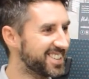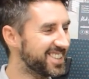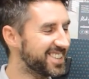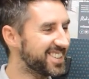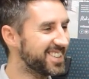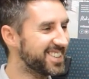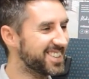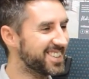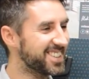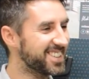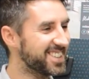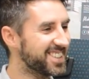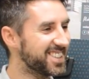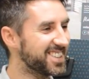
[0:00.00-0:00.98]

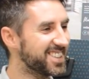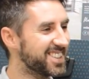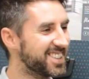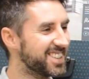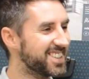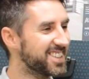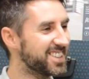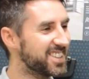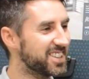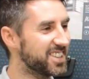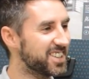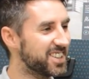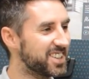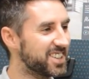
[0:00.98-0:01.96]

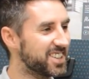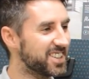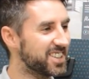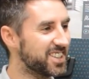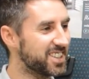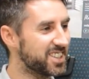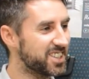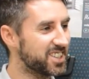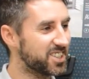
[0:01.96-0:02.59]
This person isn't speaking.